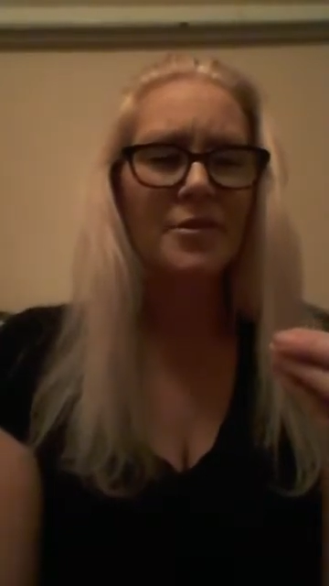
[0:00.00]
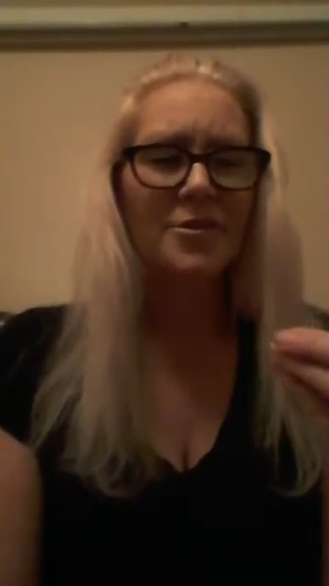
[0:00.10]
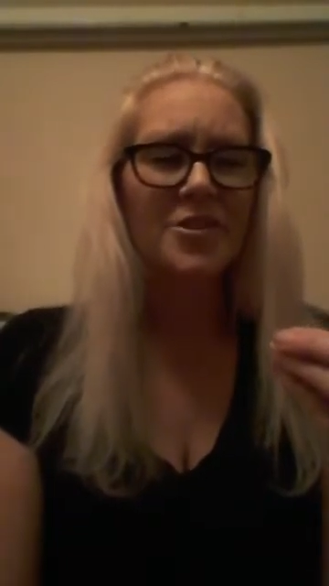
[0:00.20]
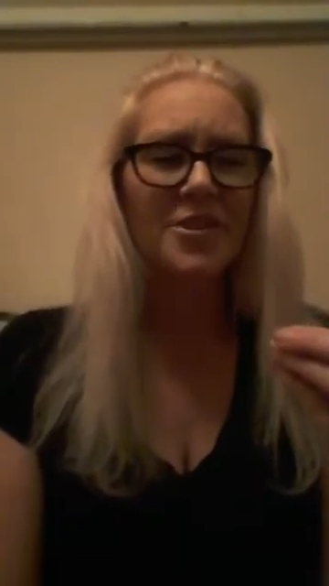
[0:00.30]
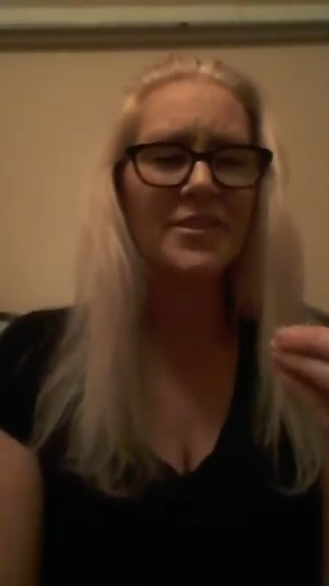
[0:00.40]

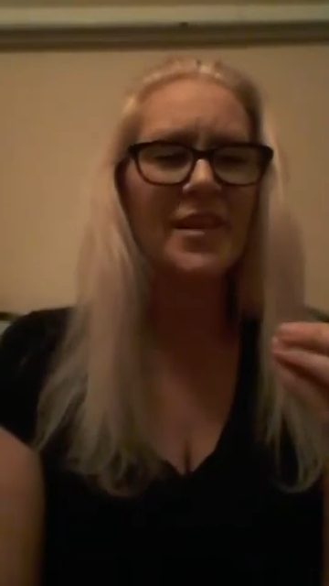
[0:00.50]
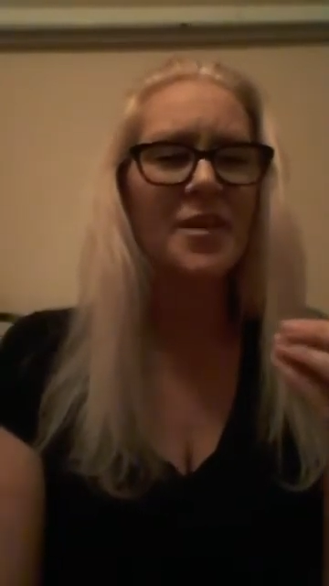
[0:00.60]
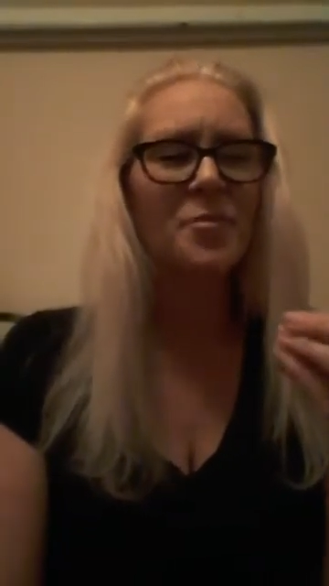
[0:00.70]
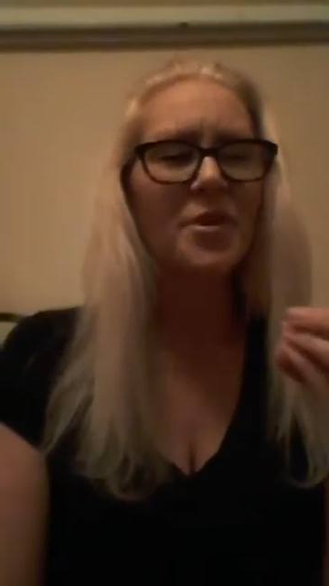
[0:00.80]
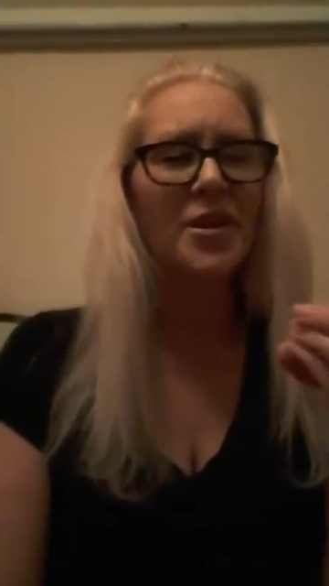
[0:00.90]
She's
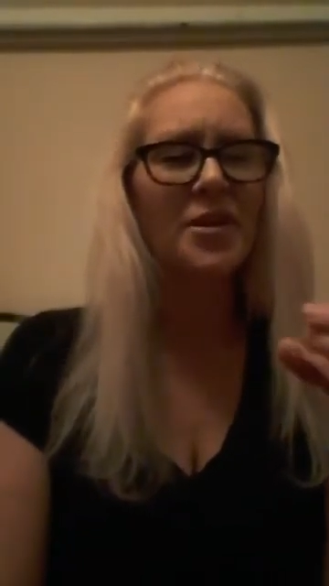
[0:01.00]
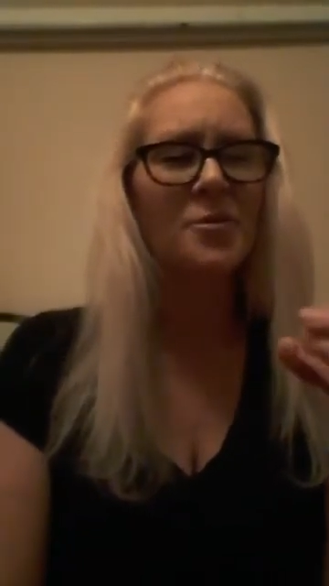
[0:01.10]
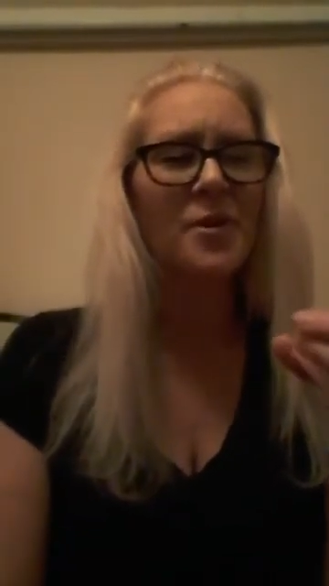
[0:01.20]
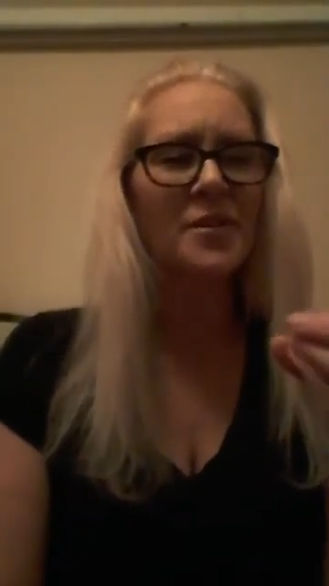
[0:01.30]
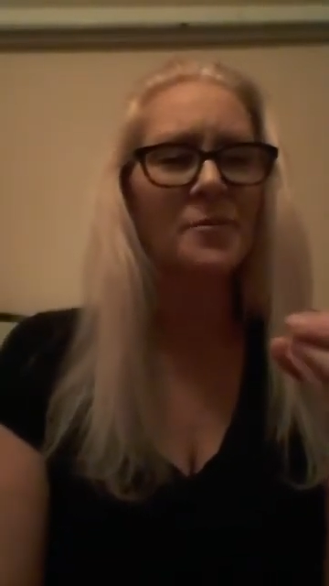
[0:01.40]
like putting
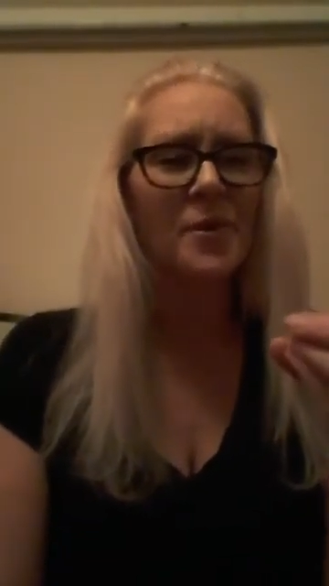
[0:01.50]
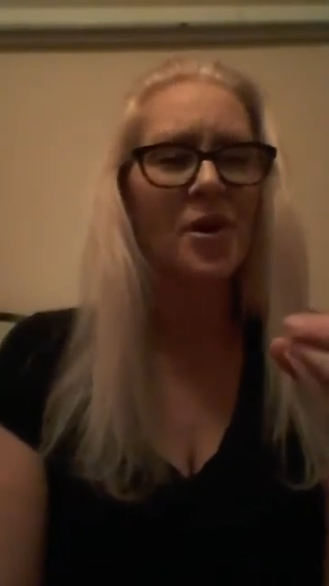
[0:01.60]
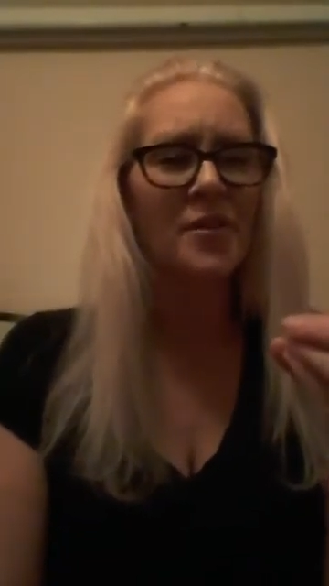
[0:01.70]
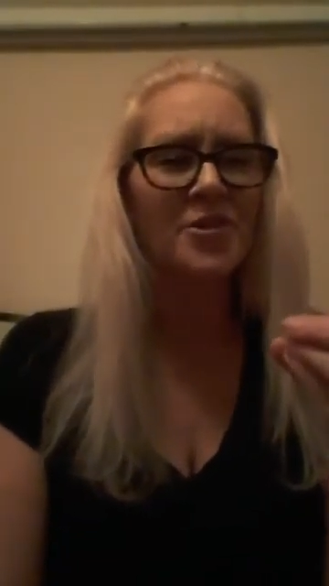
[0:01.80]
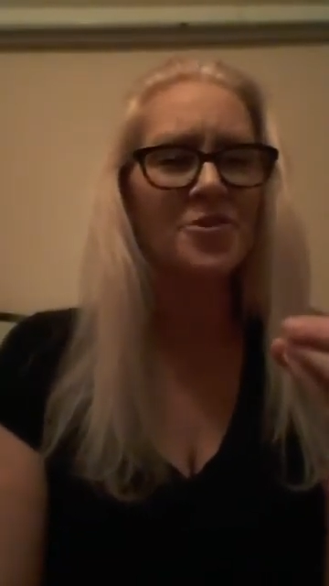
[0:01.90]
you on
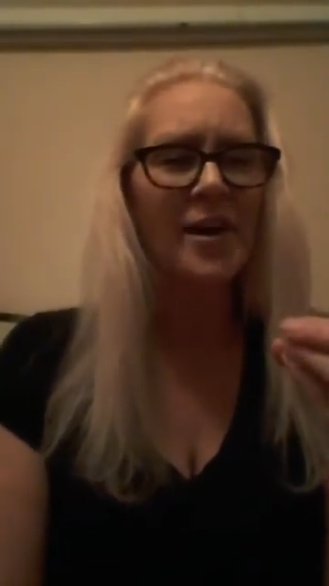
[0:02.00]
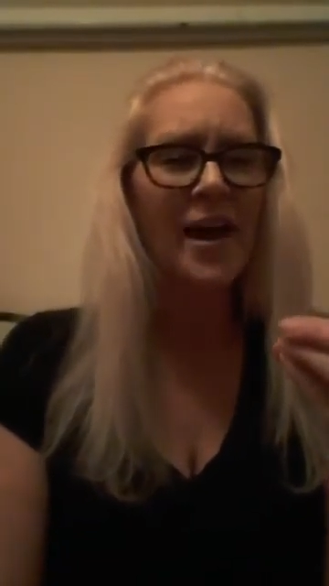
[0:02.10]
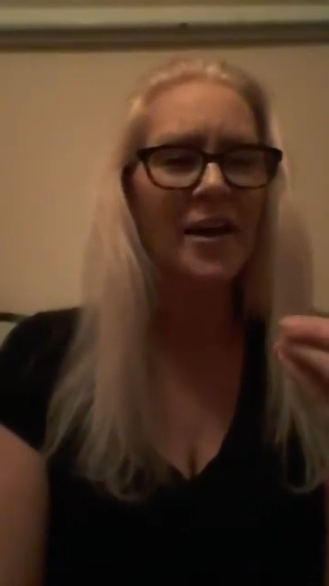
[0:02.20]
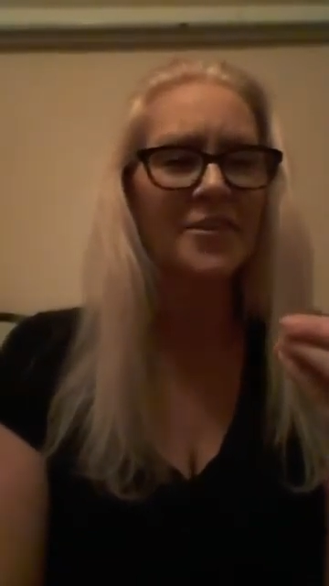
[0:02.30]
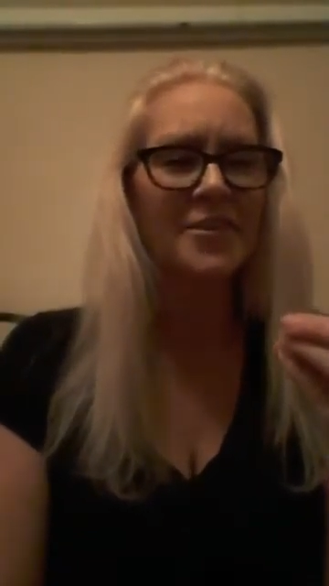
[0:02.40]
the
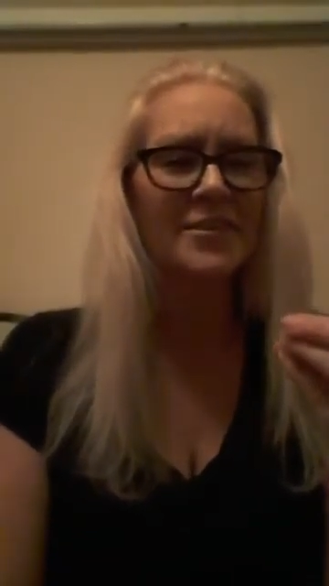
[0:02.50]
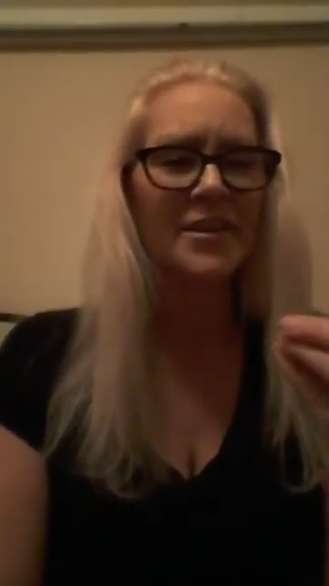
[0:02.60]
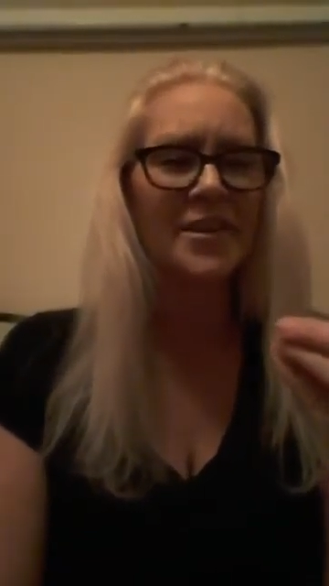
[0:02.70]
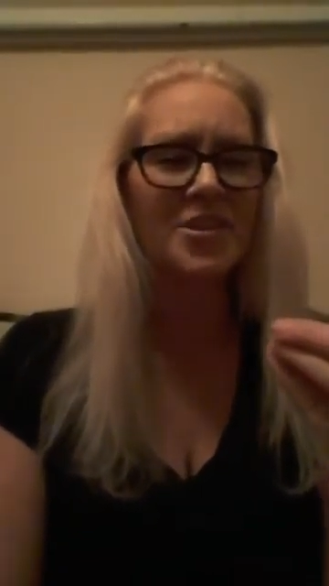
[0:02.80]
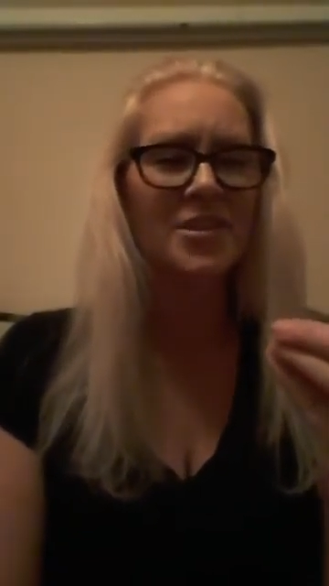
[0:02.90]
track. She's
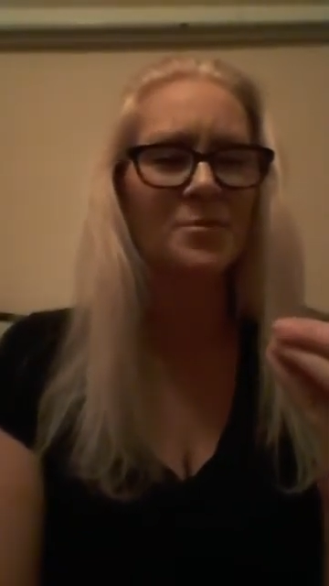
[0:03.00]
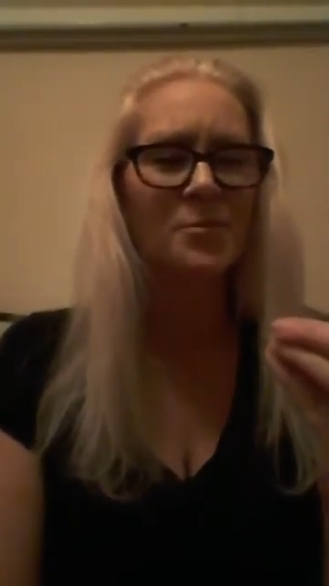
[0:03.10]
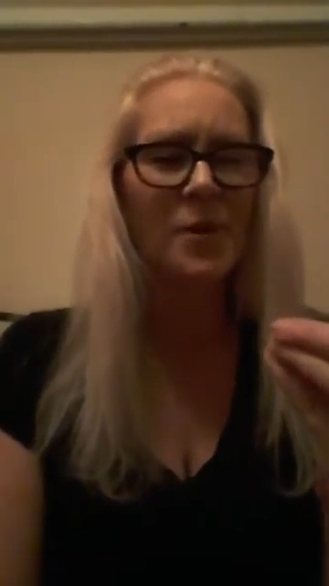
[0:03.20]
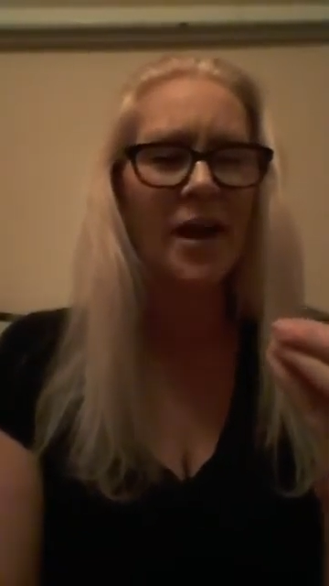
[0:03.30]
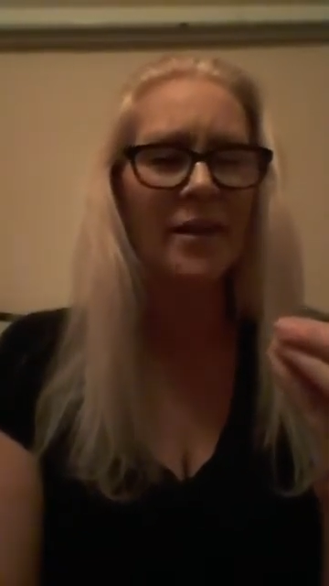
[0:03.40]
like, just
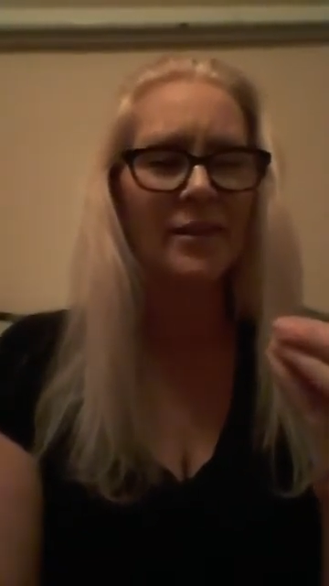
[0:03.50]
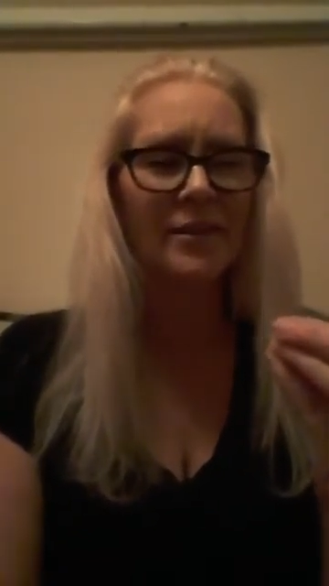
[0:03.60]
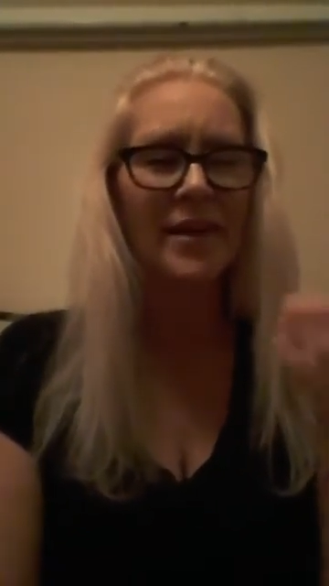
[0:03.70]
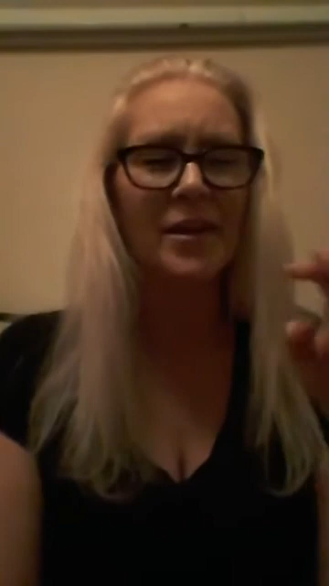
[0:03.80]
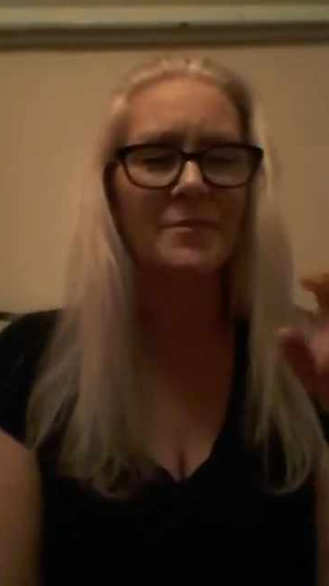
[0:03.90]
run.
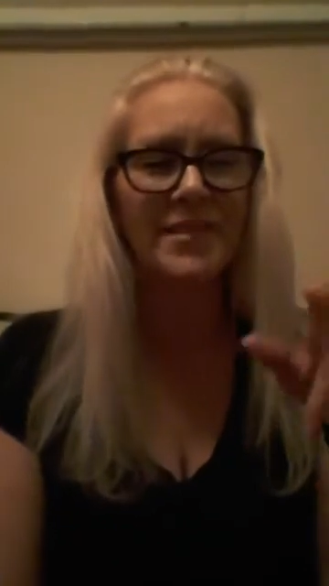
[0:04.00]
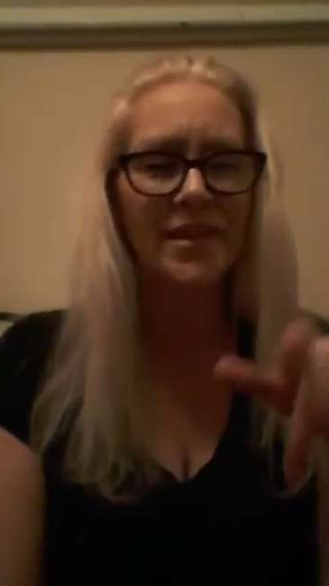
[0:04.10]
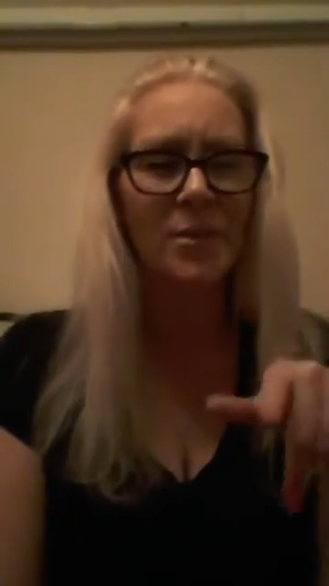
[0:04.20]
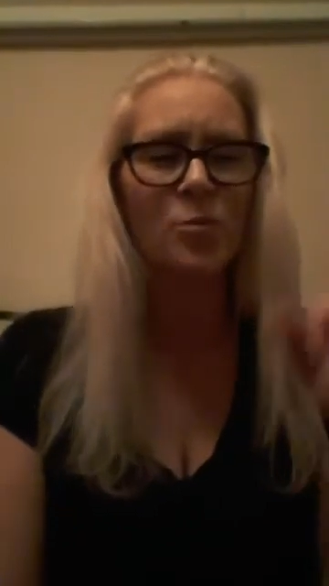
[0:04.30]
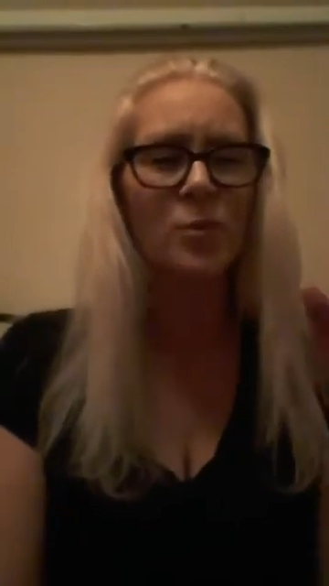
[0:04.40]
Like I'm
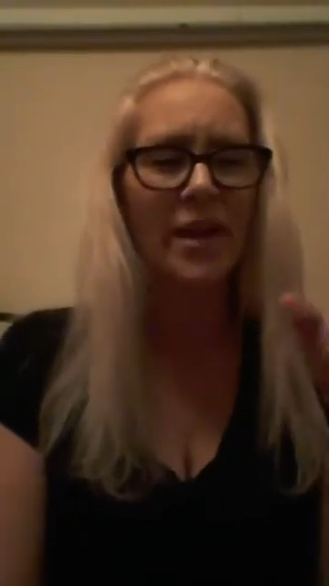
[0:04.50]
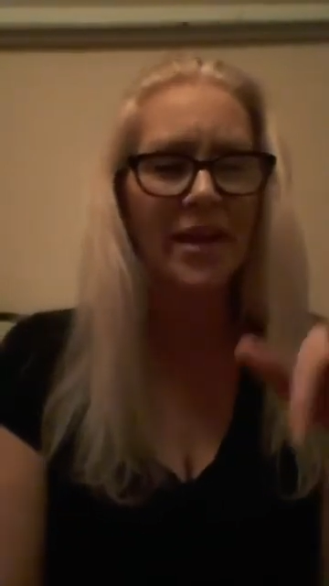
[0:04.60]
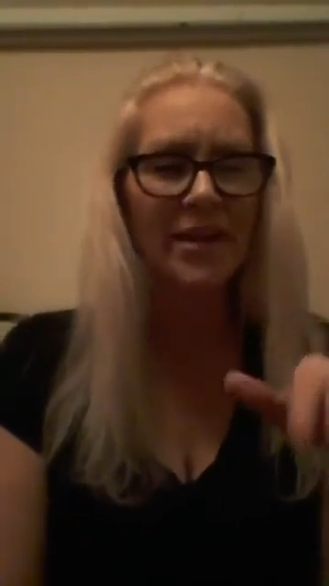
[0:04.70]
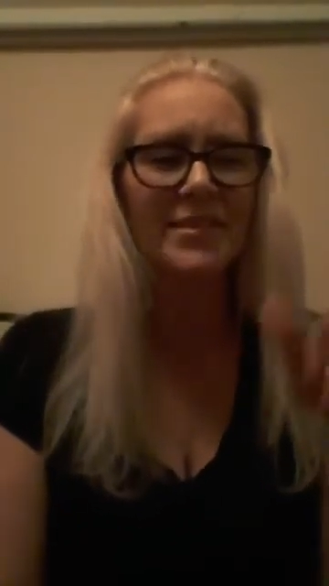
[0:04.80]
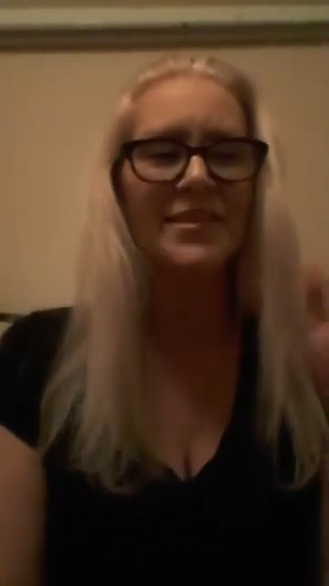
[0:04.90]
seeing running.